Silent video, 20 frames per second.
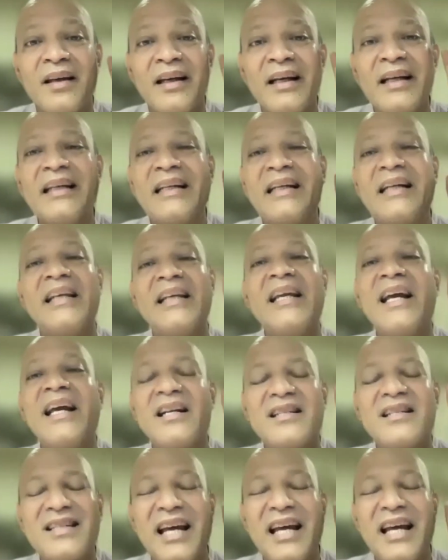it
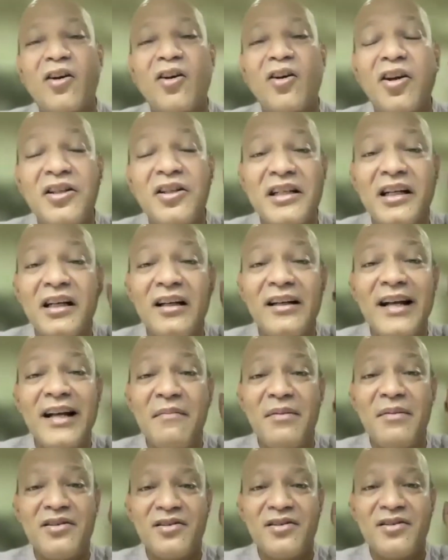creates psychological
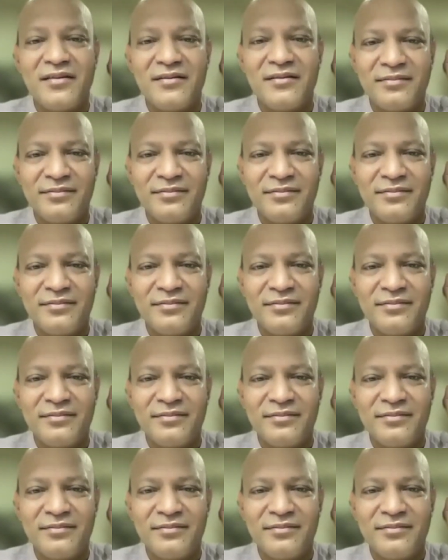damage.